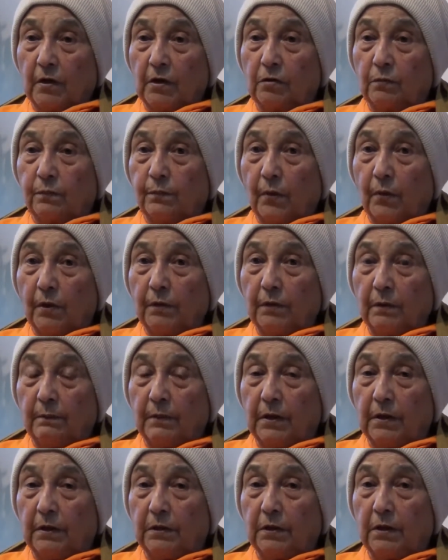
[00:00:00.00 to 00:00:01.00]

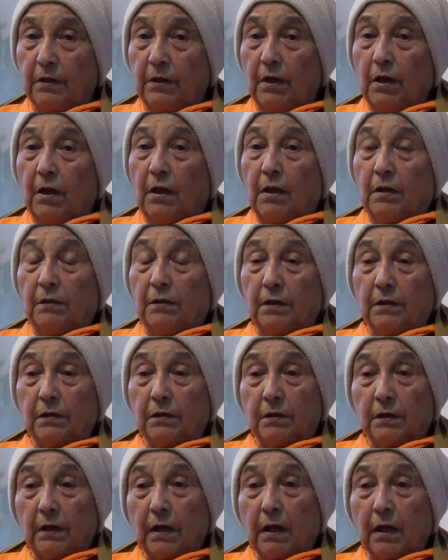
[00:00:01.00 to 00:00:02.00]
responsibility,
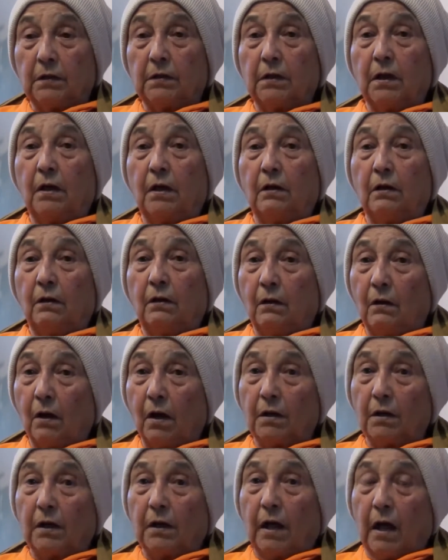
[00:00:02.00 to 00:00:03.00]
these nuns are
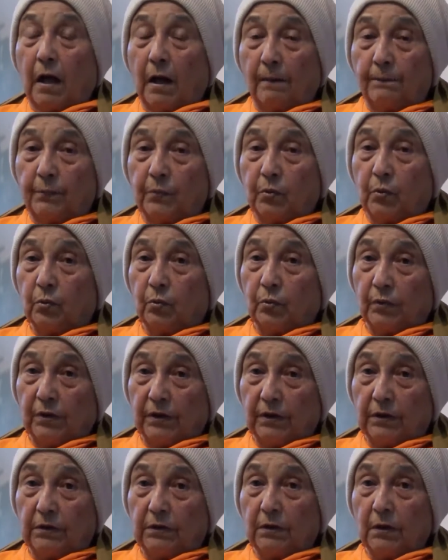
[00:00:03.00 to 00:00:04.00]
not up to
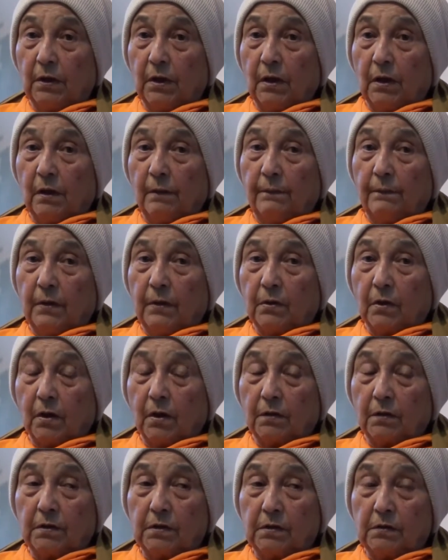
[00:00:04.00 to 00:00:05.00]
it
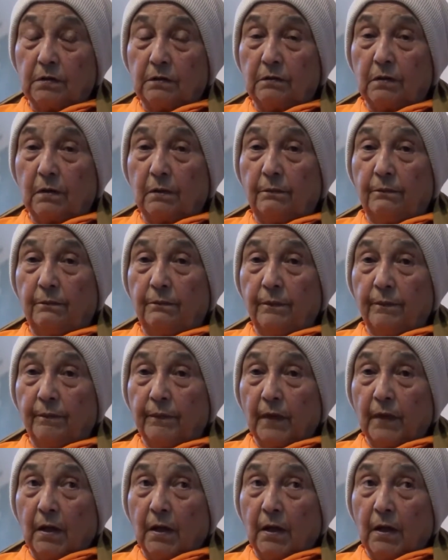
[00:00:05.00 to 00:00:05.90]
because this is a